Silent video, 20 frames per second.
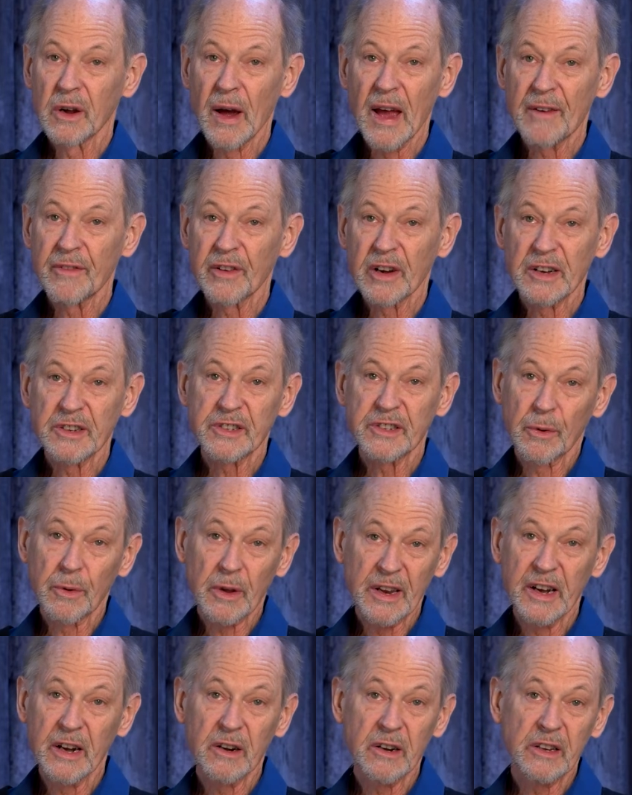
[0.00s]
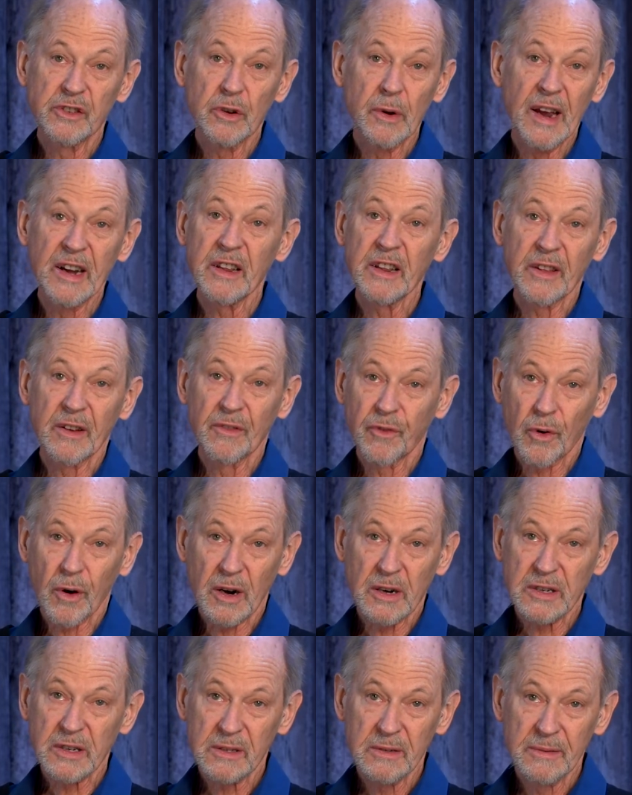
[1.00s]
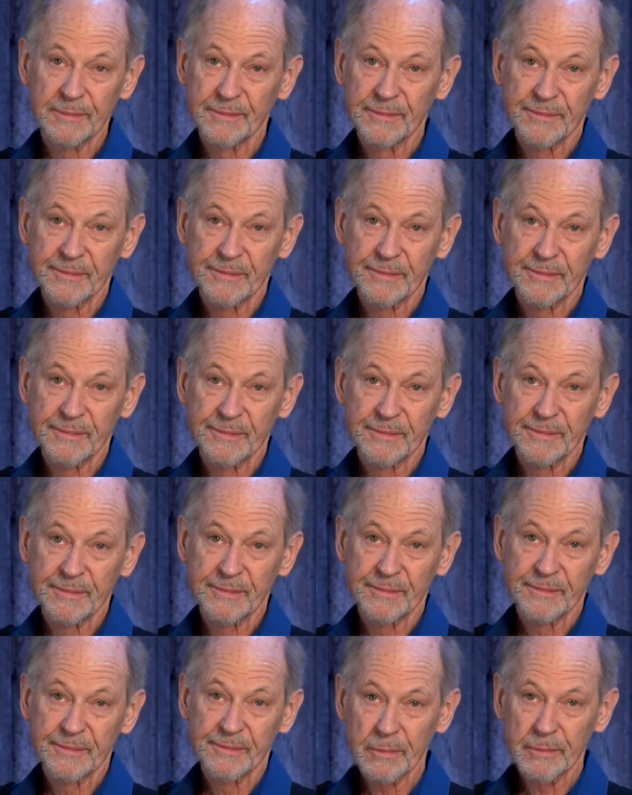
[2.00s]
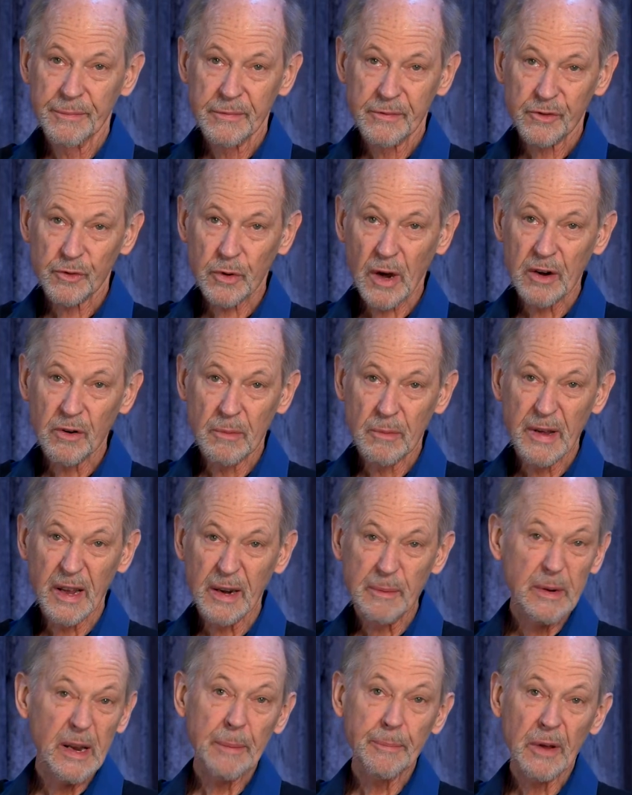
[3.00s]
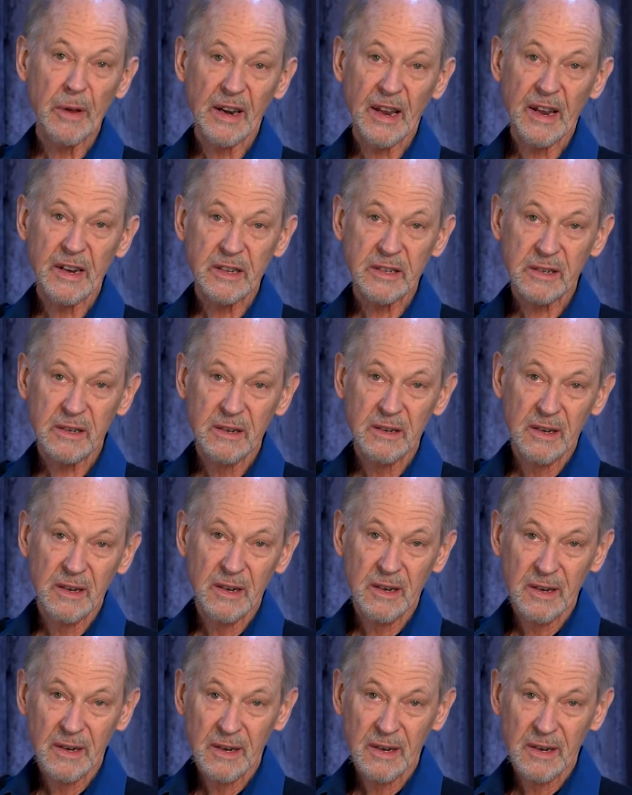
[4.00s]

And there is no evidence they're really here to do anything for us except try to manipulate